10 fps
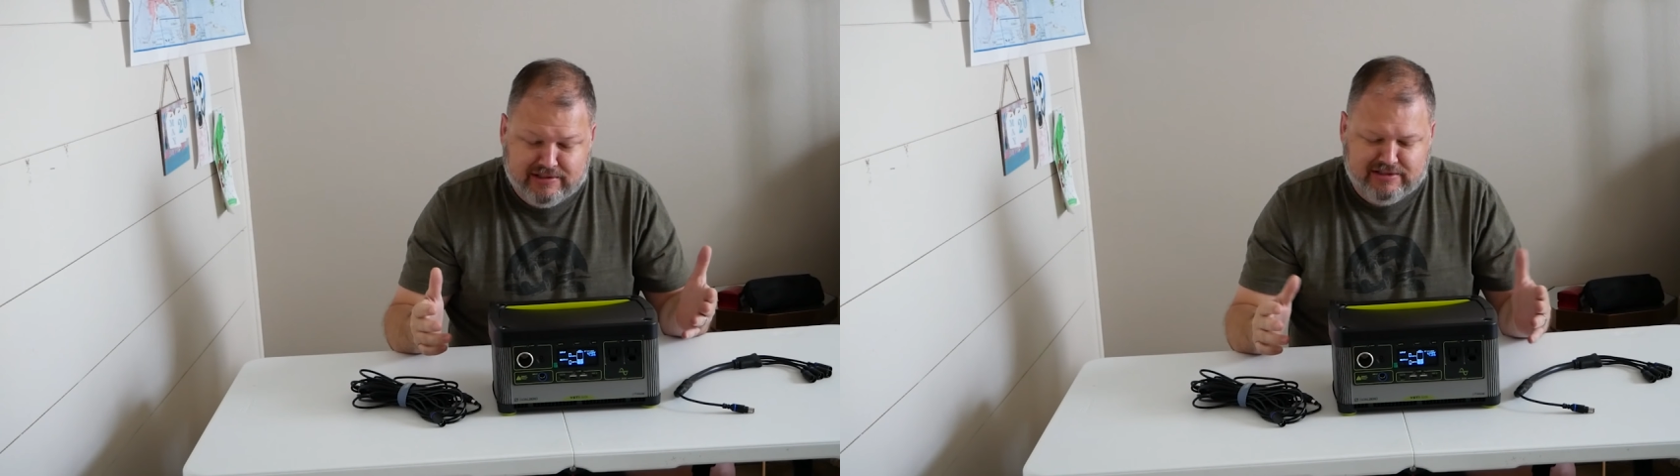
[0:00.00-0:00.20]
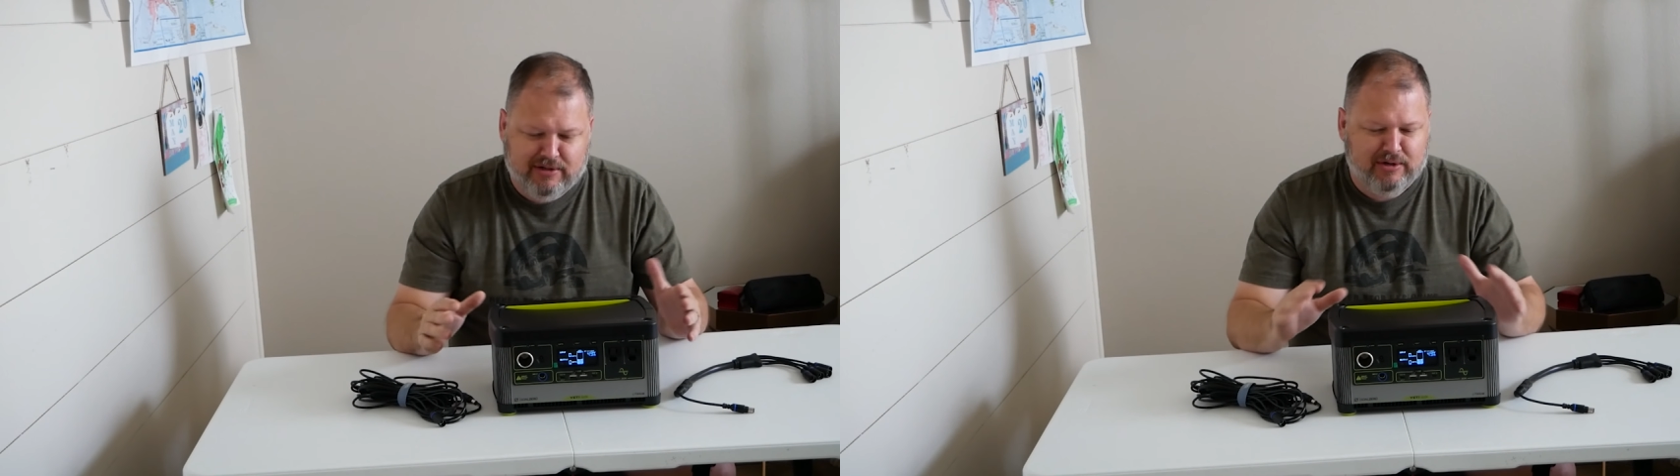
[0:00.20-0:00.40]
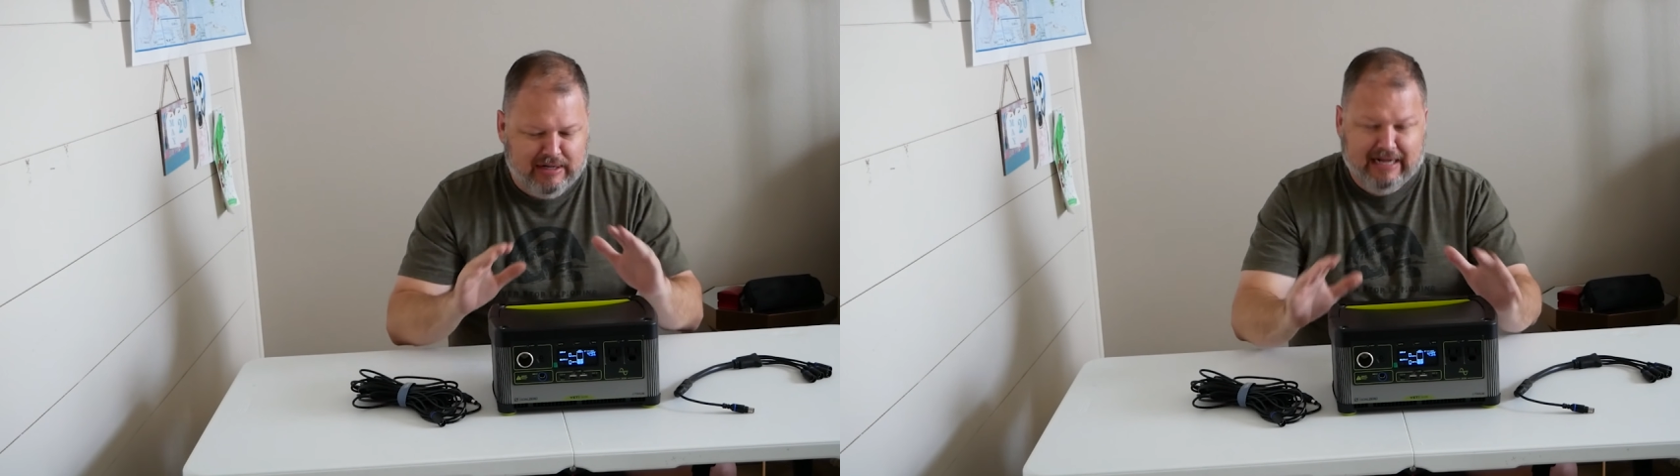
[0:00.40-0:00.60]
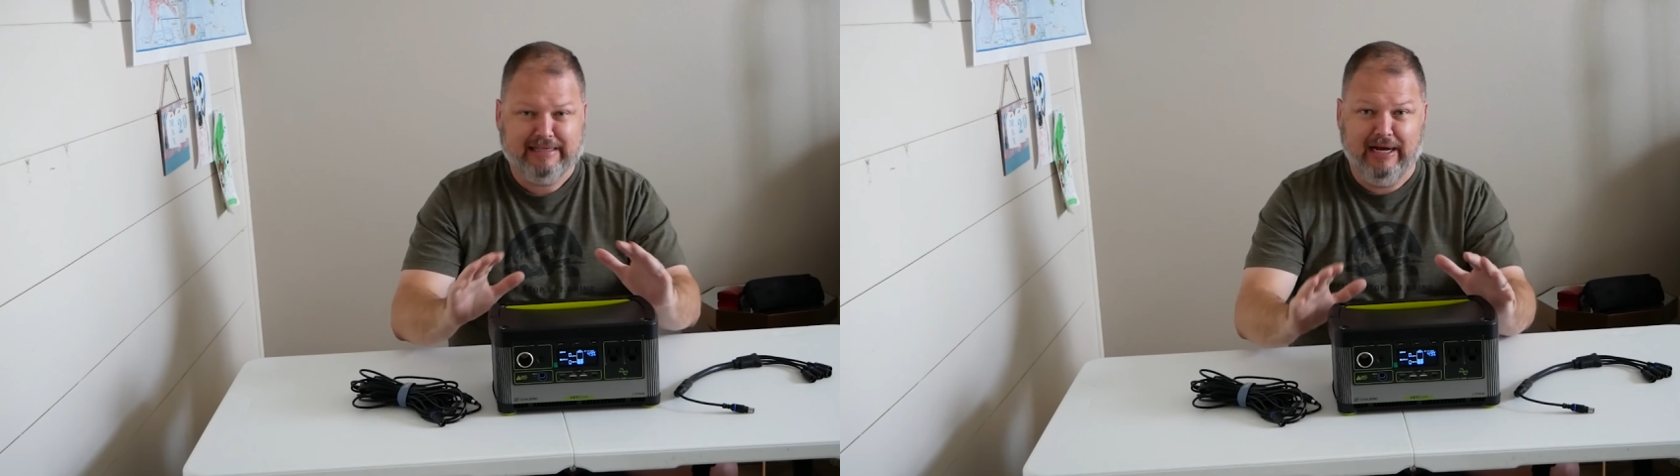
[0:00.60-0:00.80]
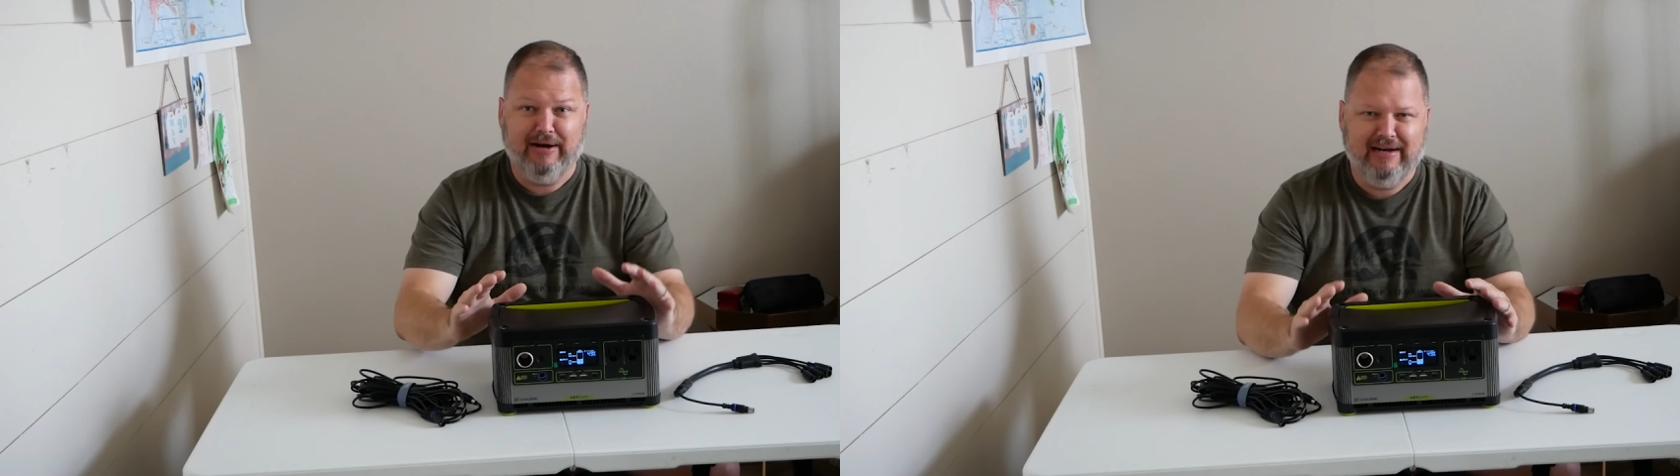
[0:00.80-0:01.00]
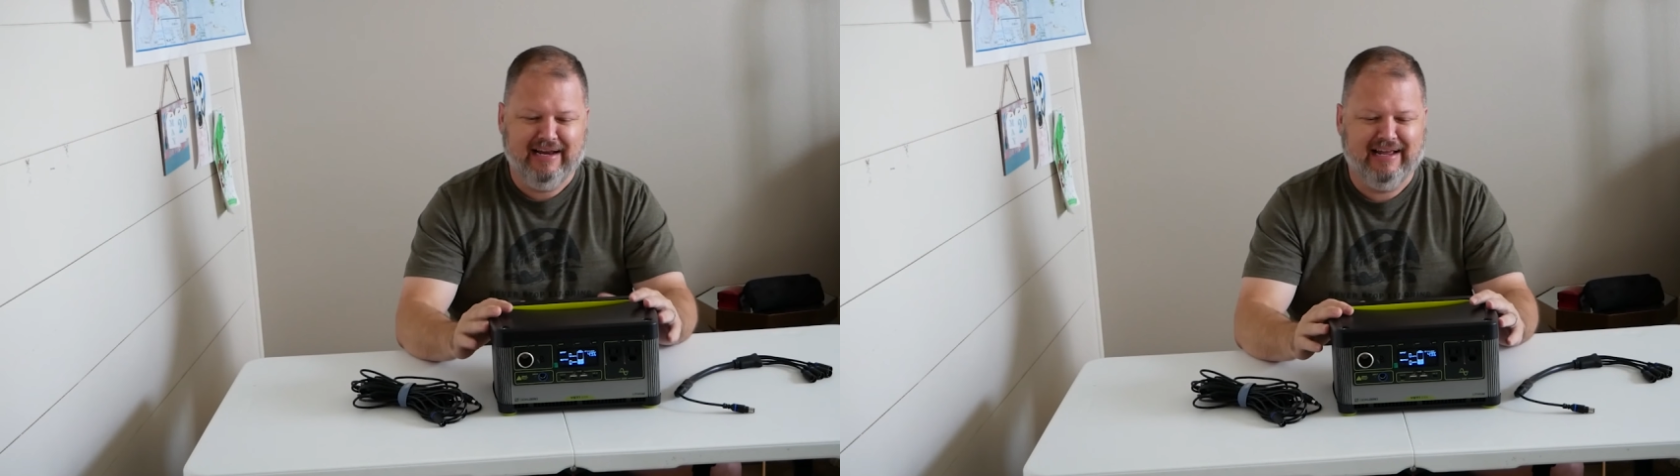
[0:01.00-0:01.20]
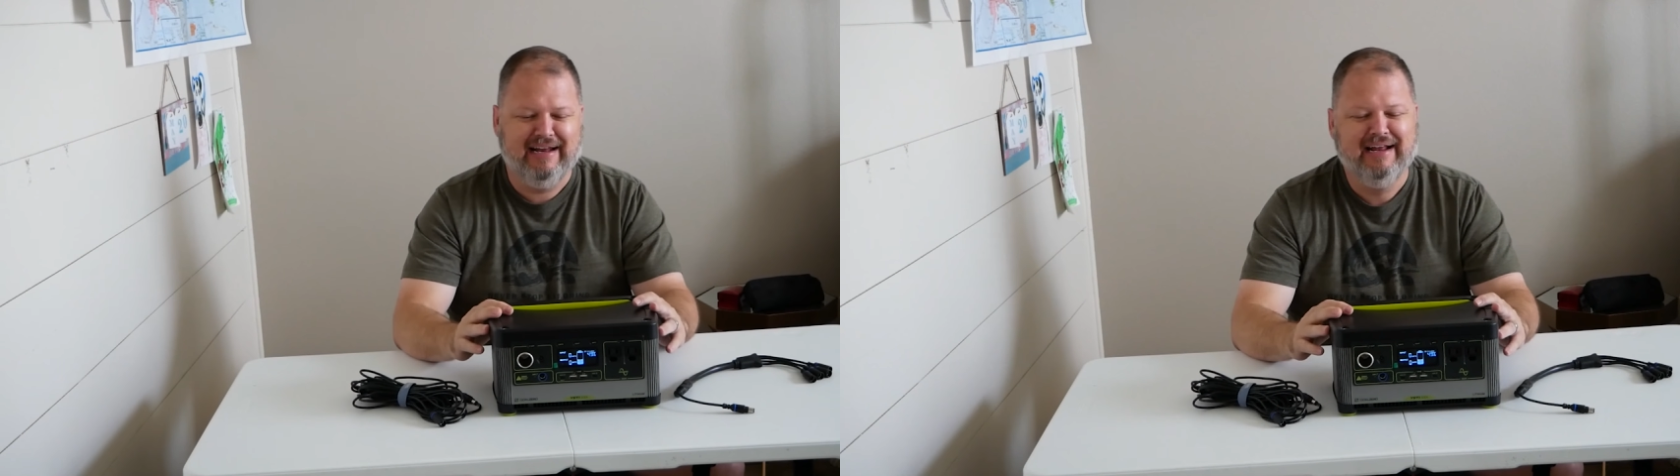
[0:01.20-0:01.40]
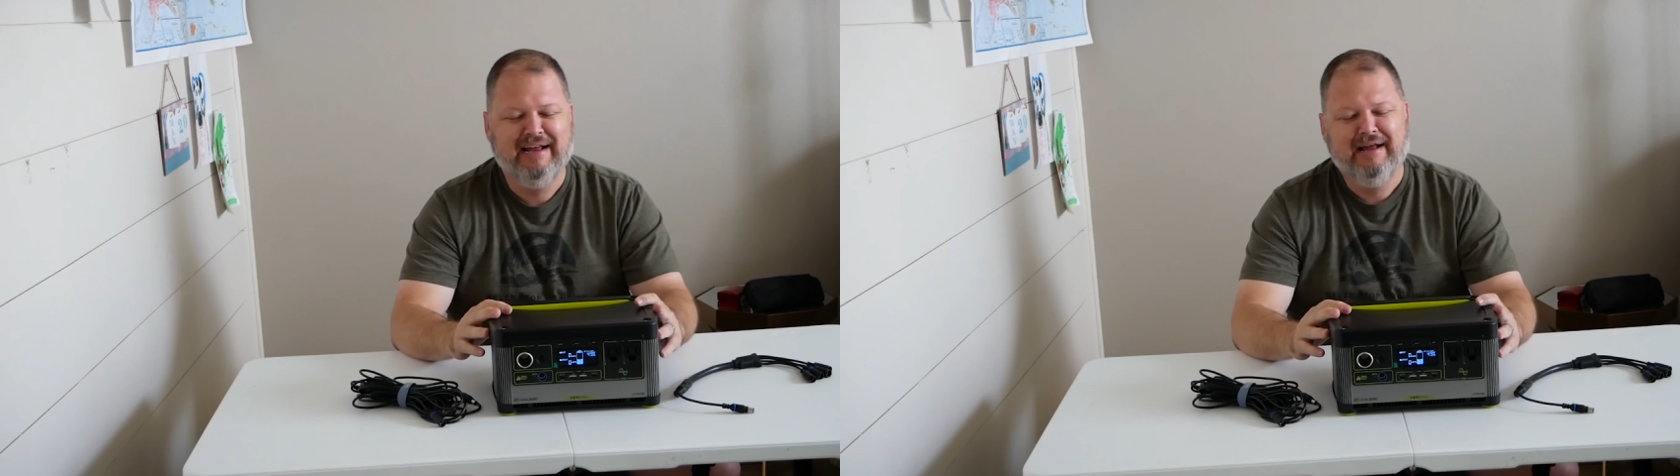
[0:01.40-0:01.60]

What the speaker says: so they're not there yet.